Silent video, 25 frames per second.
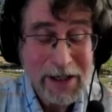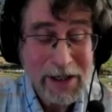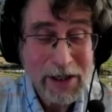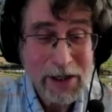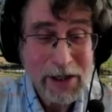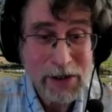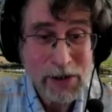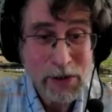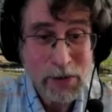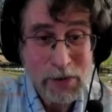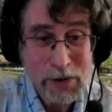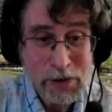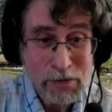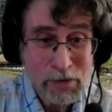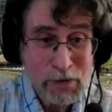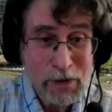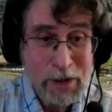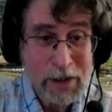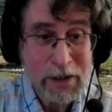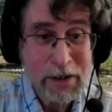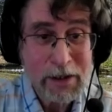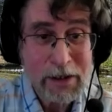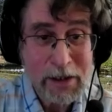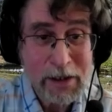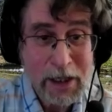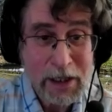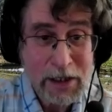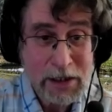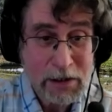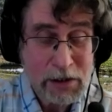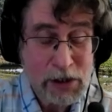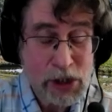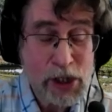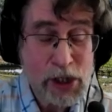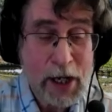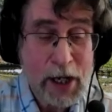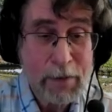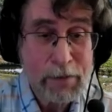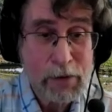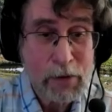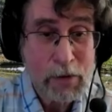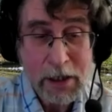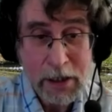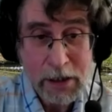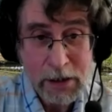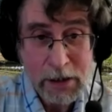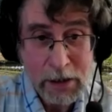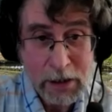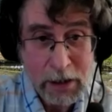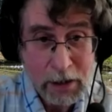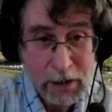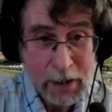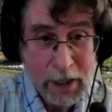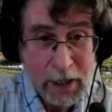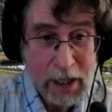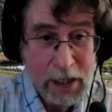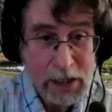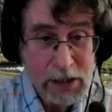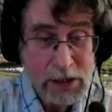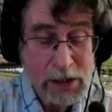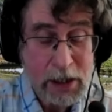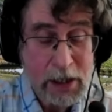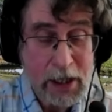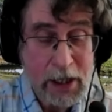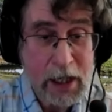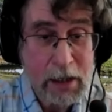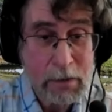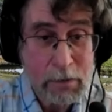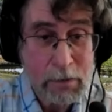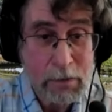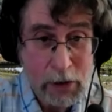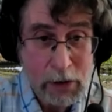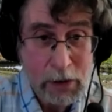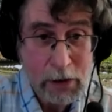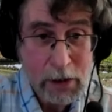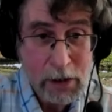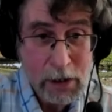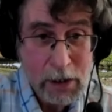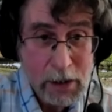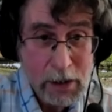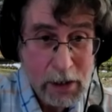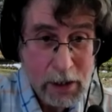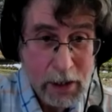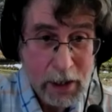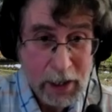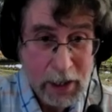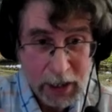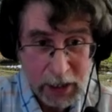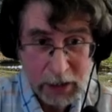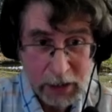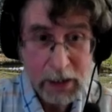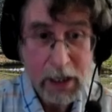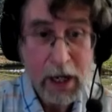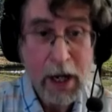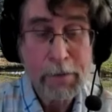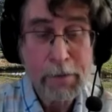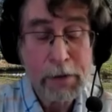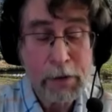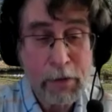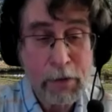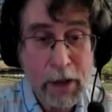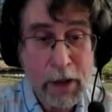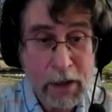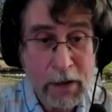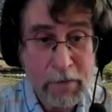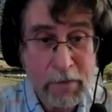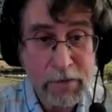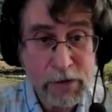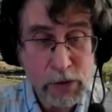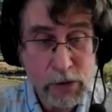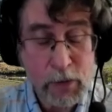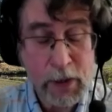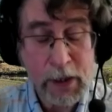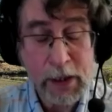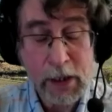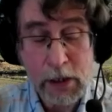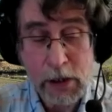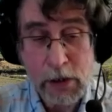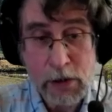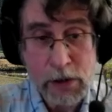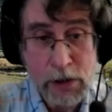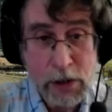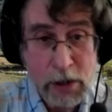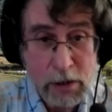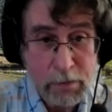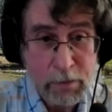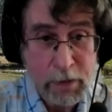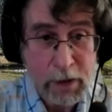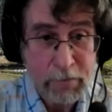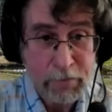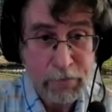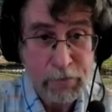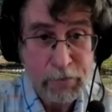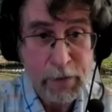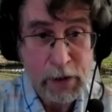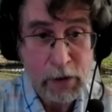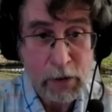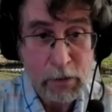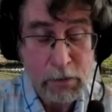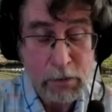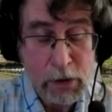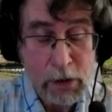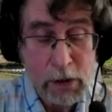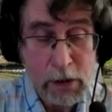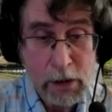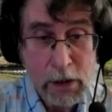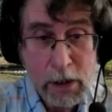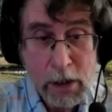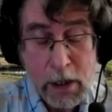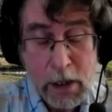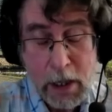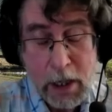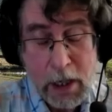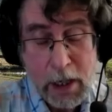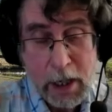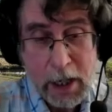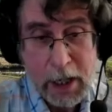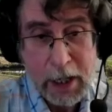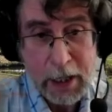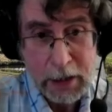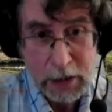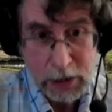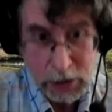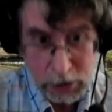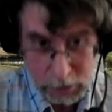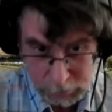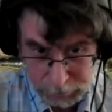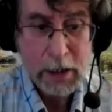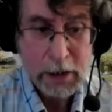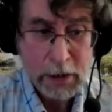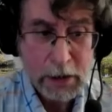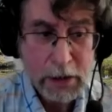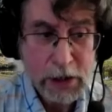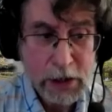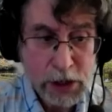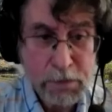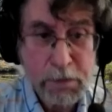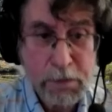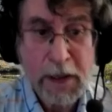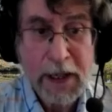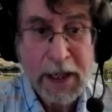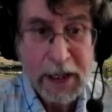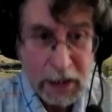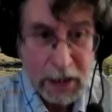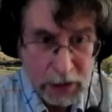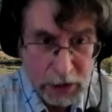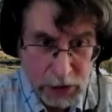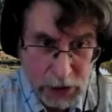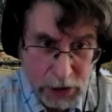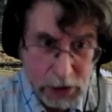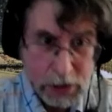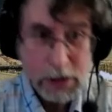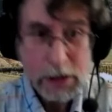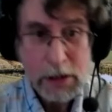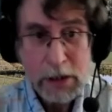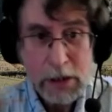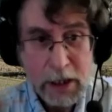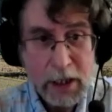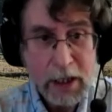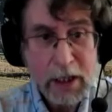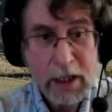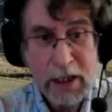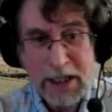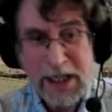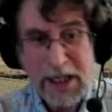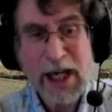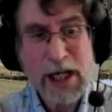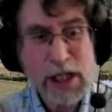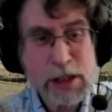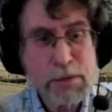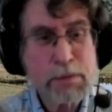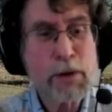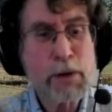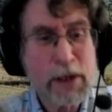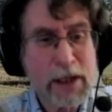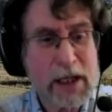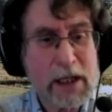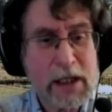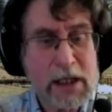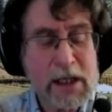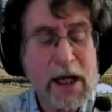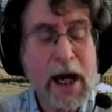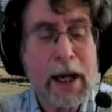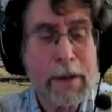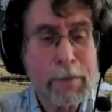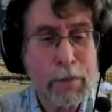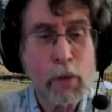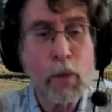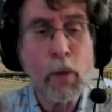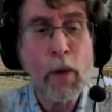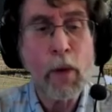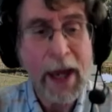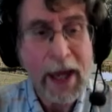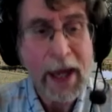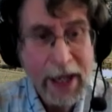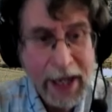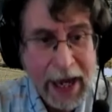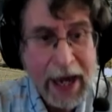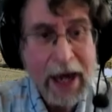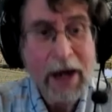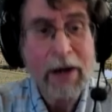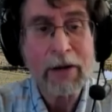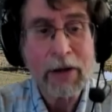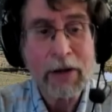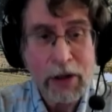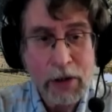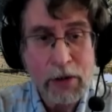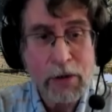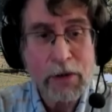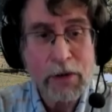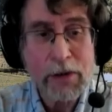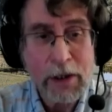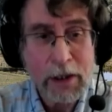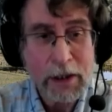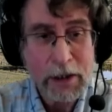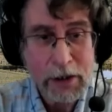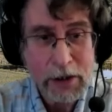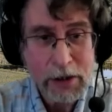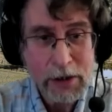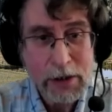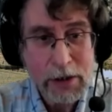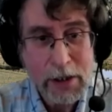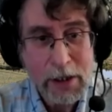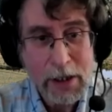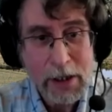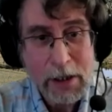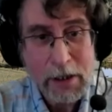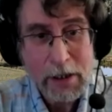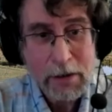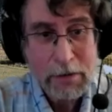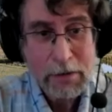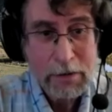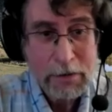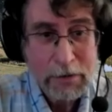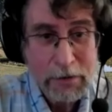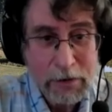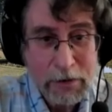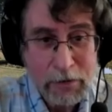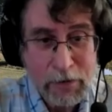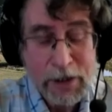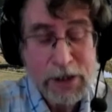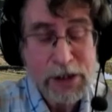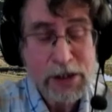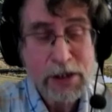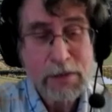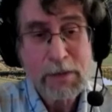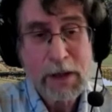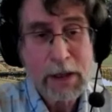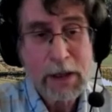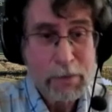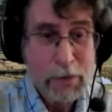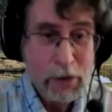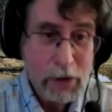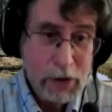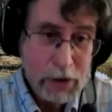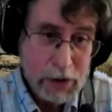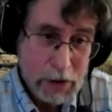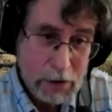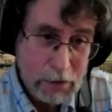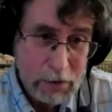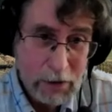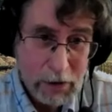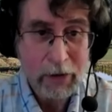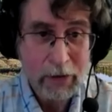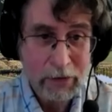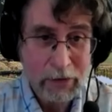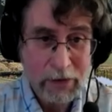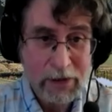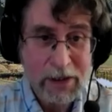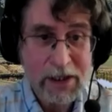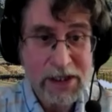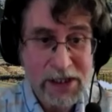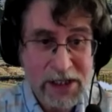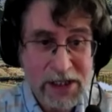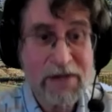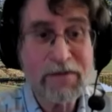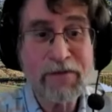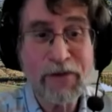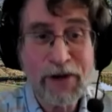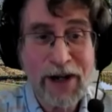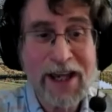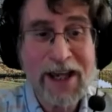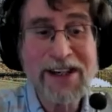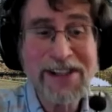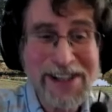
because it was written as a chapter in the ASI handbook. And I have the copyright of it, so I can use it for my own book. And it explains in a textbooky type way how to do things. The rest of my books are these different